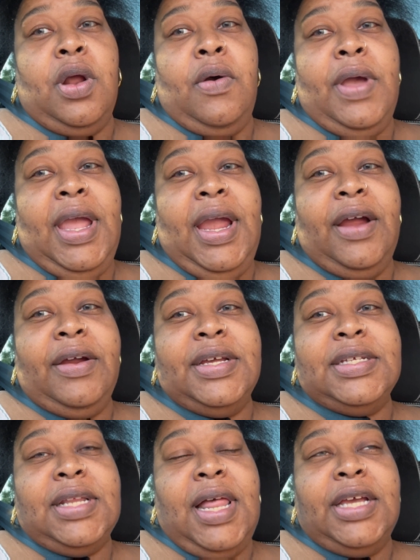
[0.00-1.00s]
O'Hare
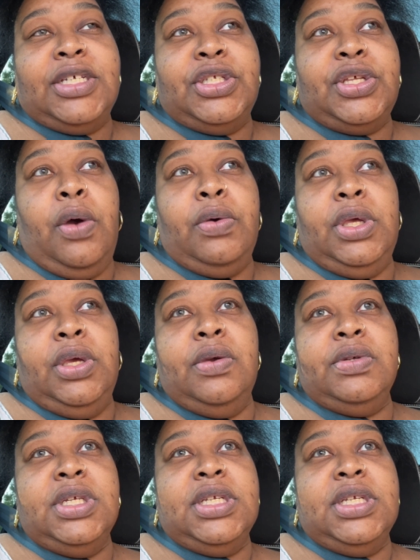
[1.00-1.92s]
is like so huge.